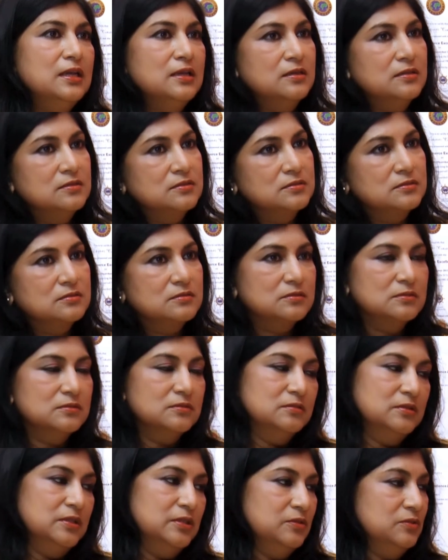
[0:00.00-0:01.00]
like
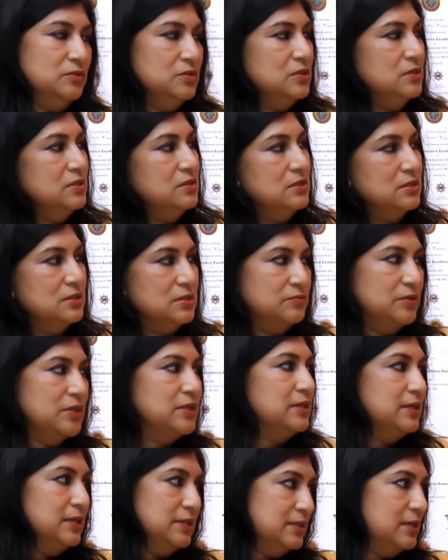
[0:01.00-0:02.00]
you know, just
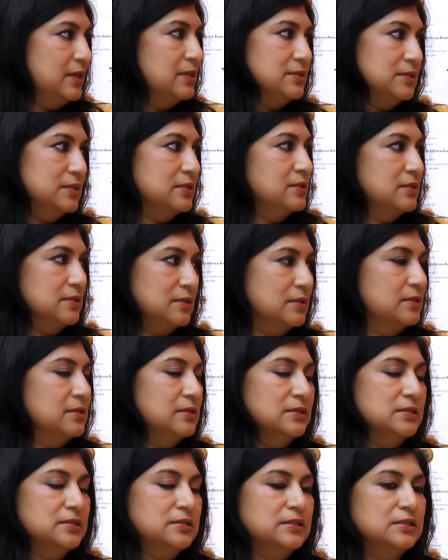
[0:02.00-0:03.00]
very lethargic
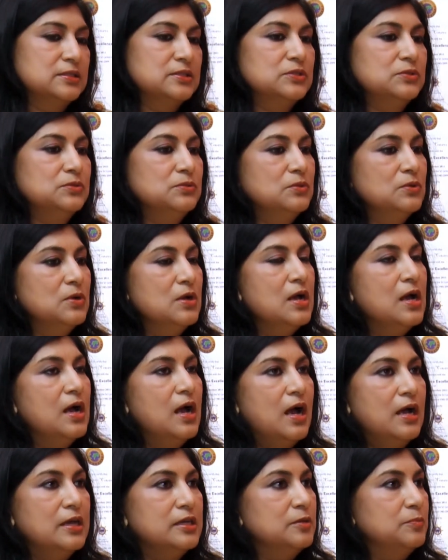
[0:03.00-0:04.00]
this thing. So
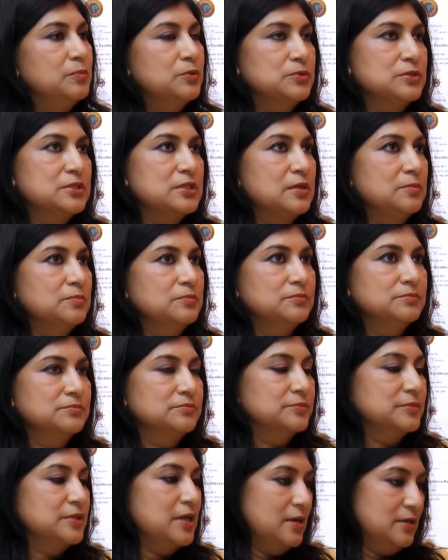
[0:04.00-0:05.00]
I put some
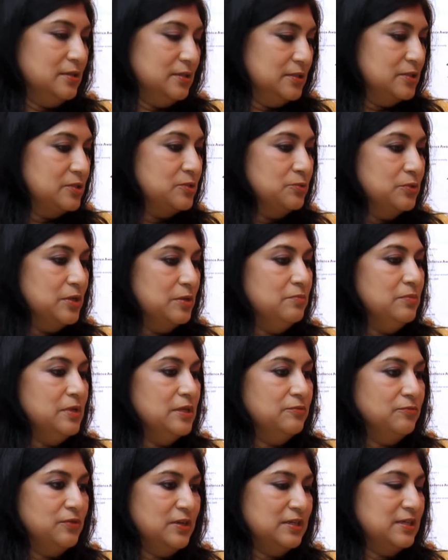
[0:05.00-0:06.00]
targets to them.
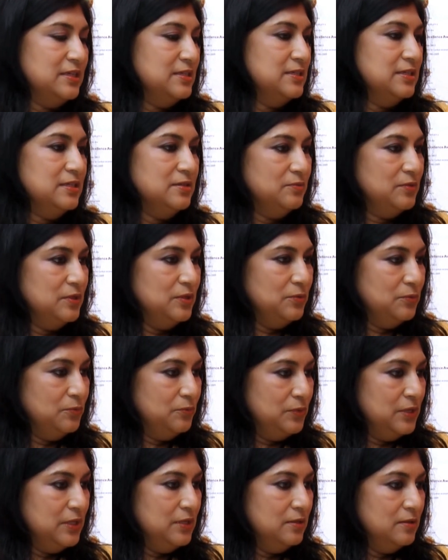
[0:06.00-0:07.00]
In fact, I said, you know,
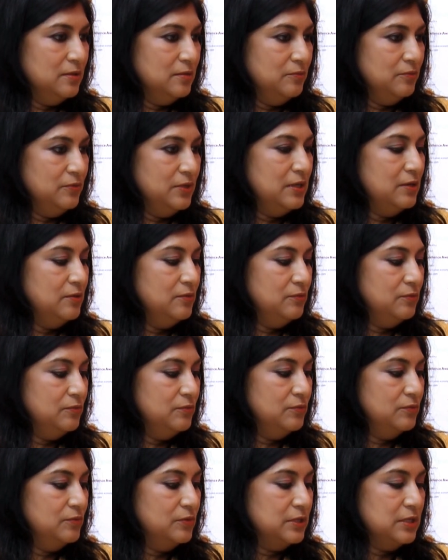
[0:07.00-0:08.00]

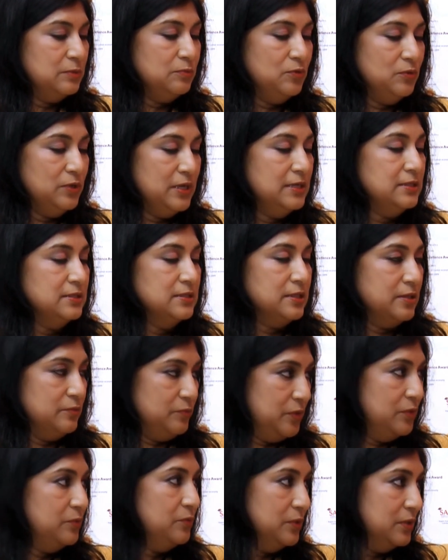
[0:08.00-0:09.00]
tea board has a
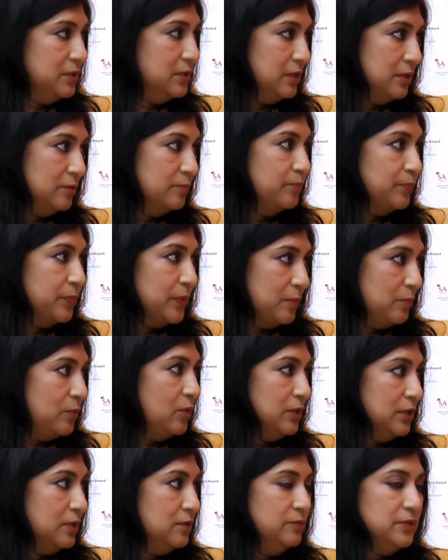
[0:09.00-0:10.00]
revenue earning
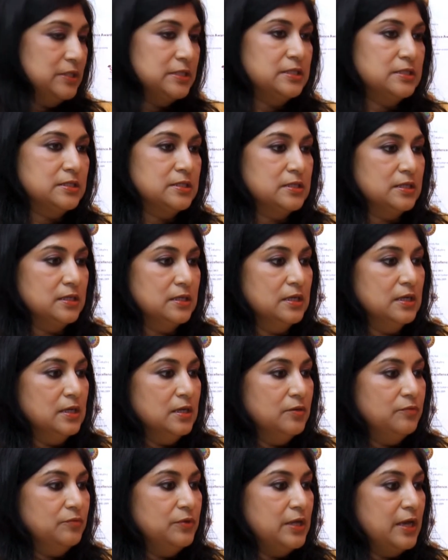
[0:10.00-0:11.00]
model, which is
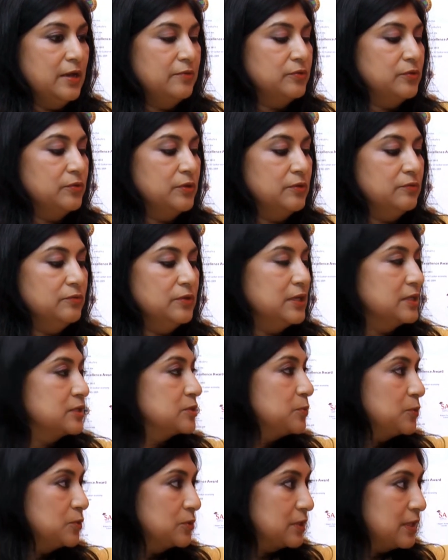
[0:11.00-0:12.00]
we have to give the
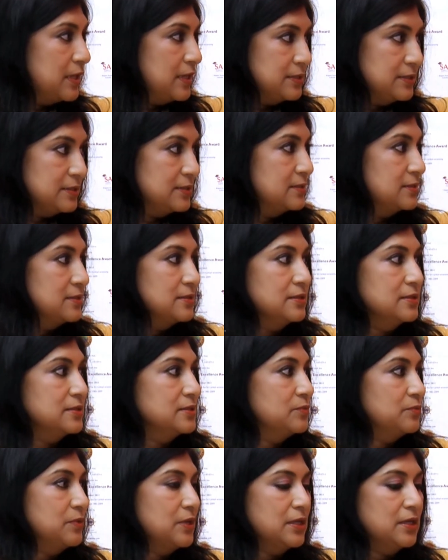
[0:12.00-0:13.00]
export
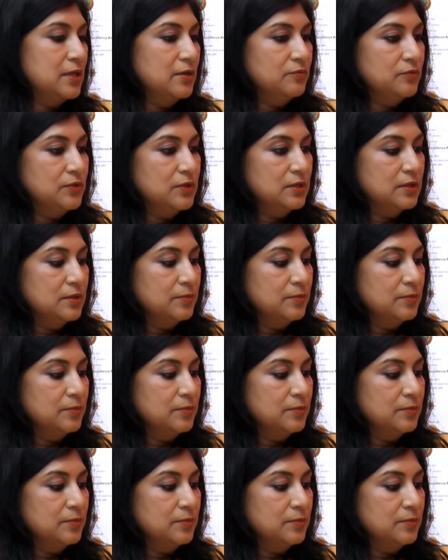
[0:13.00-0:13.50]
licenses. We give